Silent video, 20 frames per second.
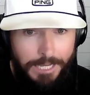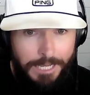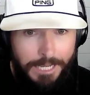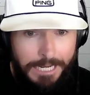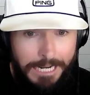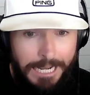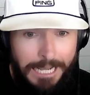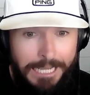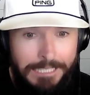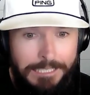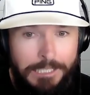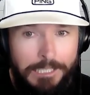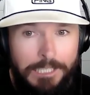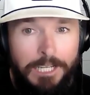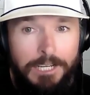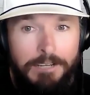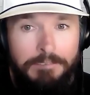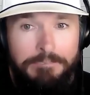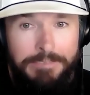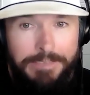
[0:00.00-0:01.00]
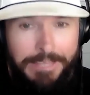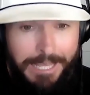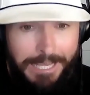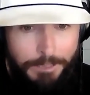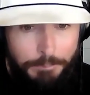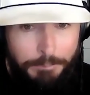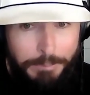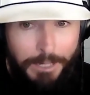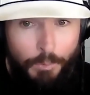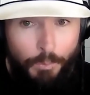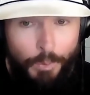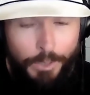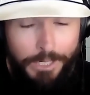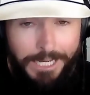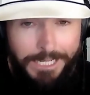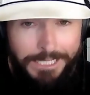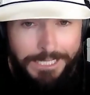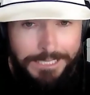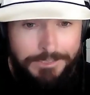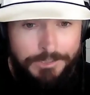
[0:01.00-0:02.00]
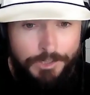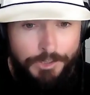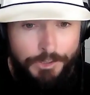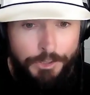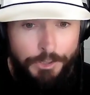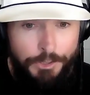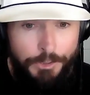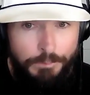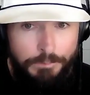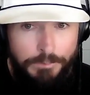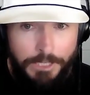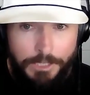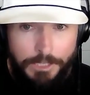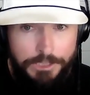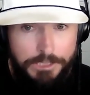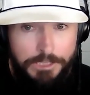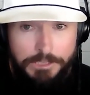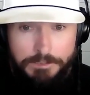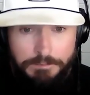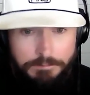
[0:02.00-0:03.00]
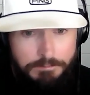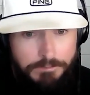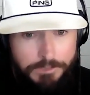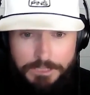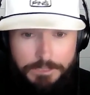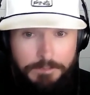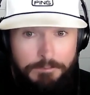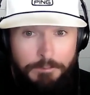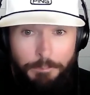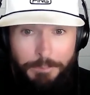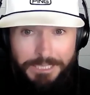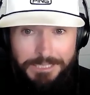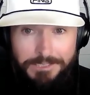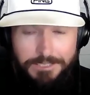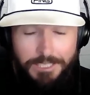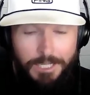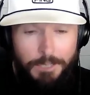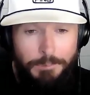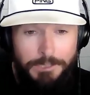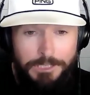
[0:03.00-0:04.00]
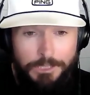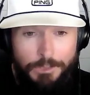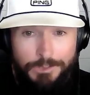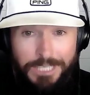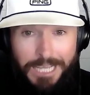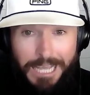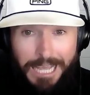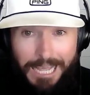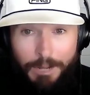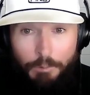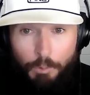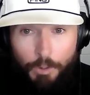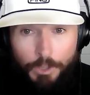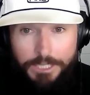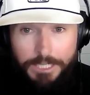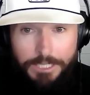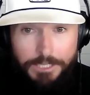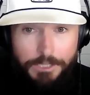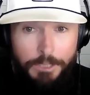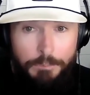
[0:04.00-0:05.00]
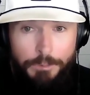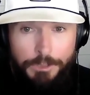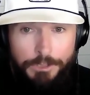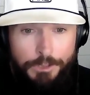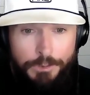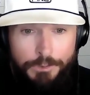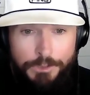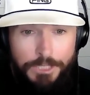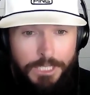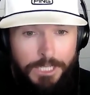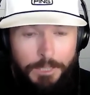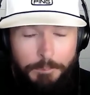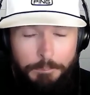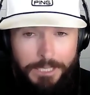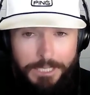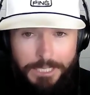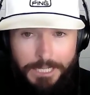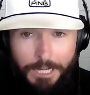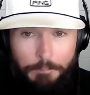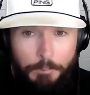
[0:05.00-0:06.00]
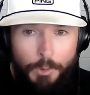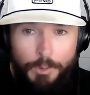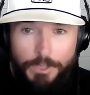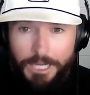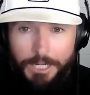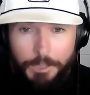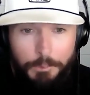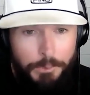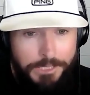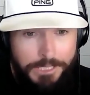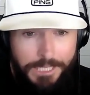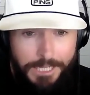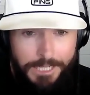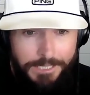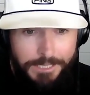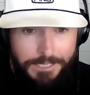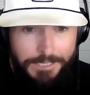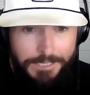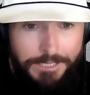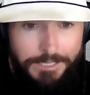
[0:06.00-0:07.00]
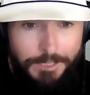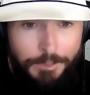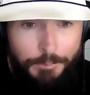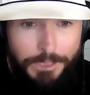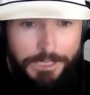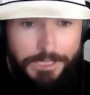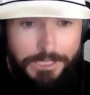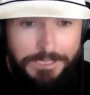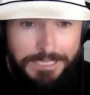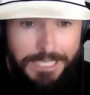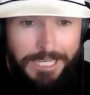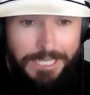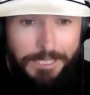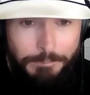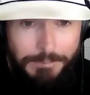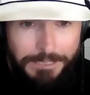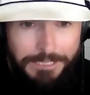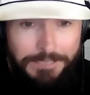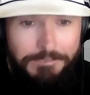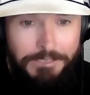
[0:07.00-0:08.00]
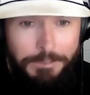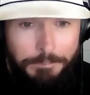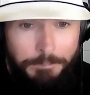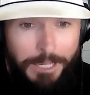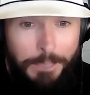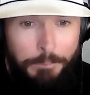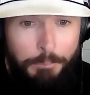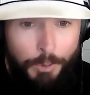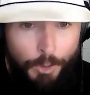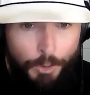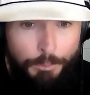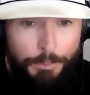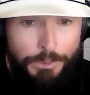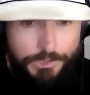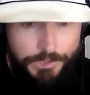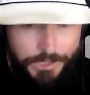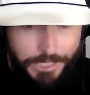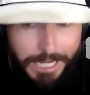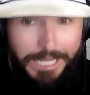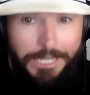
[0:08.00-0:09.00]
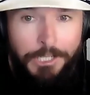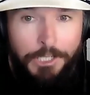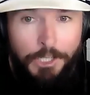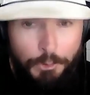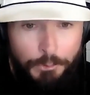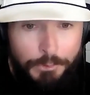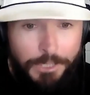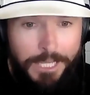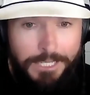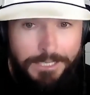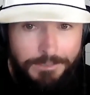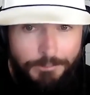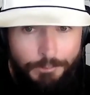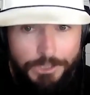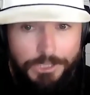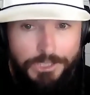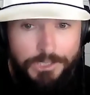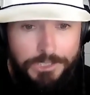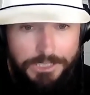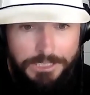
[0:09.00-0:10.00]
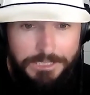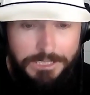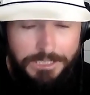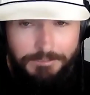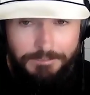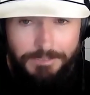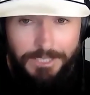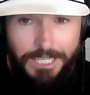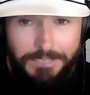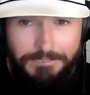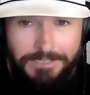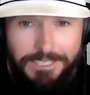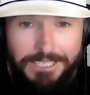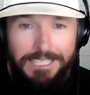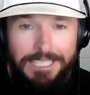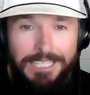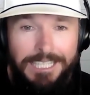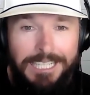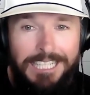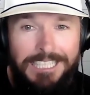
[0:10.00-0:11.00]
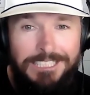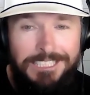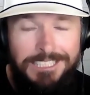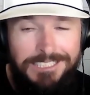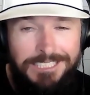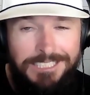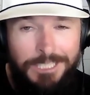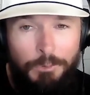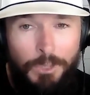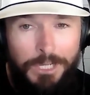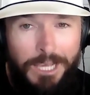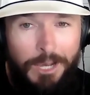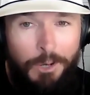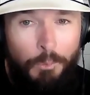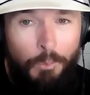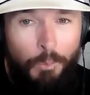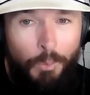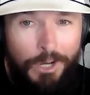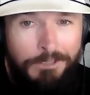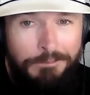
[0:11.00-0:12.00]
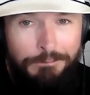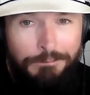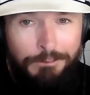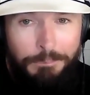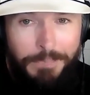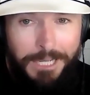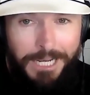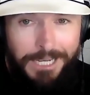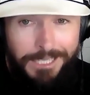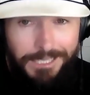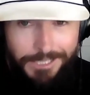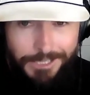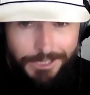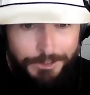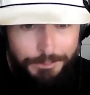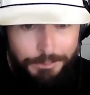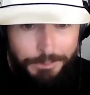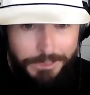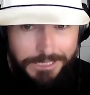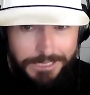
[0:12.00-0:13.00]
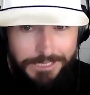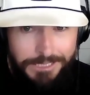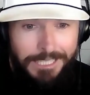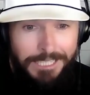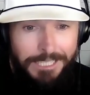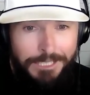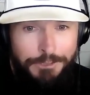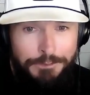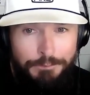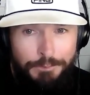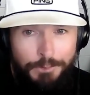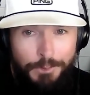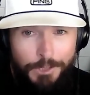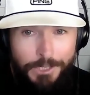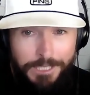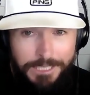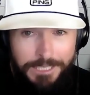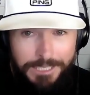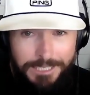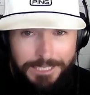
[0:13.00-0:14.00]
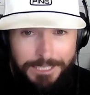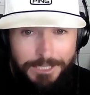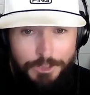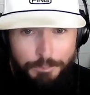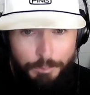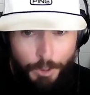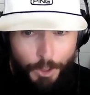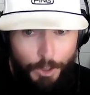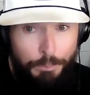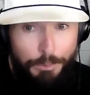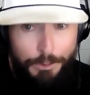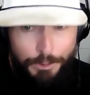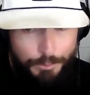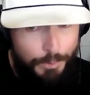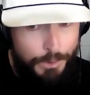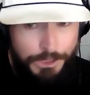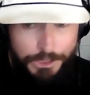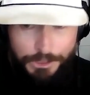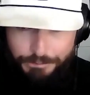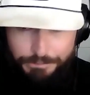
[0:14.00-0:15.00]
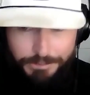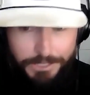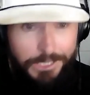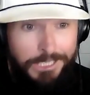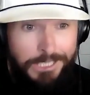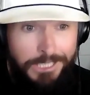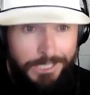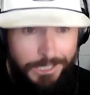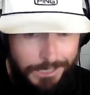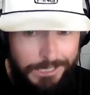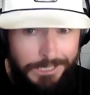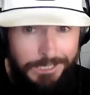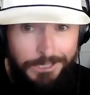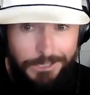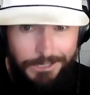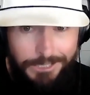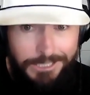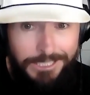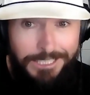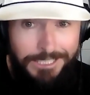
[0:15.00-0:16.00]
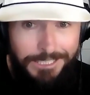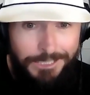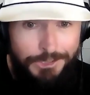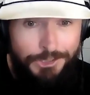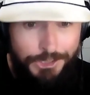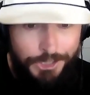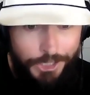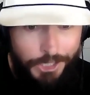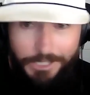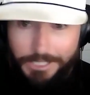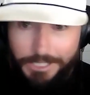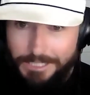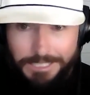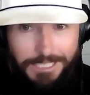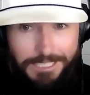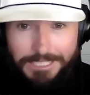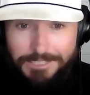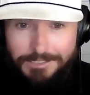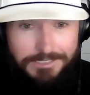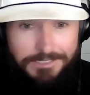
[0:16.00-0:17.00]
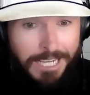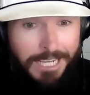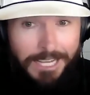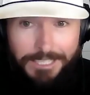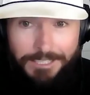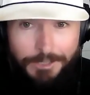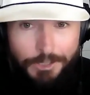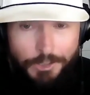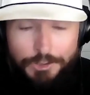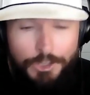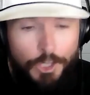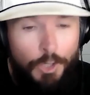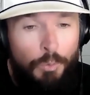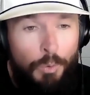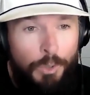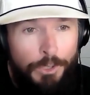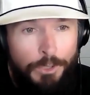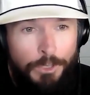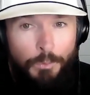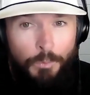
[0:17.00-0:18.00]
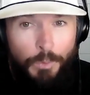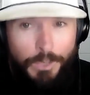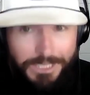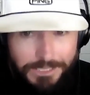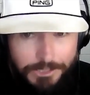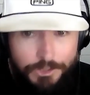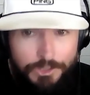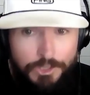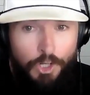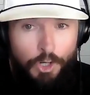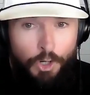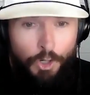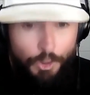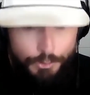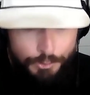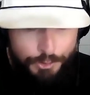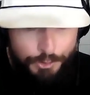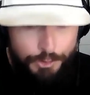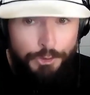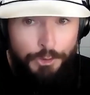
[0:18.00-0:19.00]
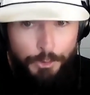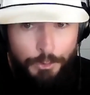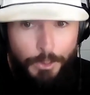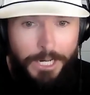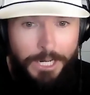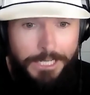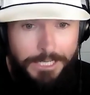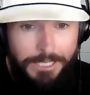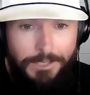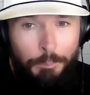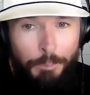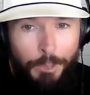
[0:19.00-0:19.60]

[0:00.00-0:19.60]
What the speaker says: And I love that about what I get to do. Now, she even made this comment. She goes, I work a W-2 job. I'm okay with that because I am living my purpose. I know that for this season of life. And she said, what I want for my husband is for his purpose, which is very clear in his journey. Like there's no wondering what he's called to do right now.